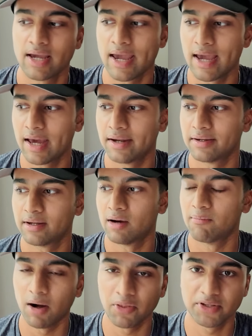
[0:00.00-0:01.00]
and a
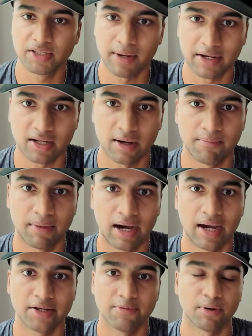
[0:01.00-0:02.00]
month is about to come
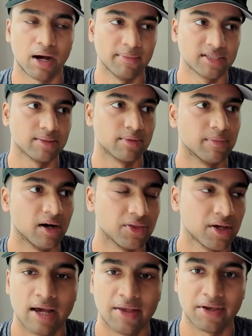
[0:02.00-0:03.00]
by and you promise them a
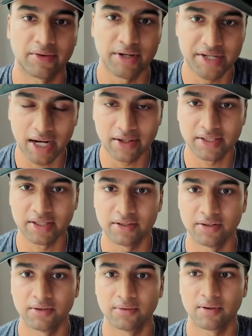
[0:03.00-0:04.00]
month and they reach out to
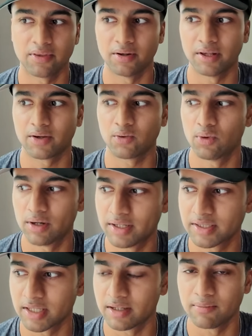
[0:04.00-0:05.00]
you and they're like, where
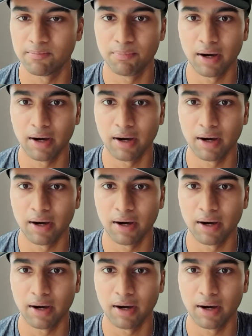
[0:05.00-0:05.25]
is it?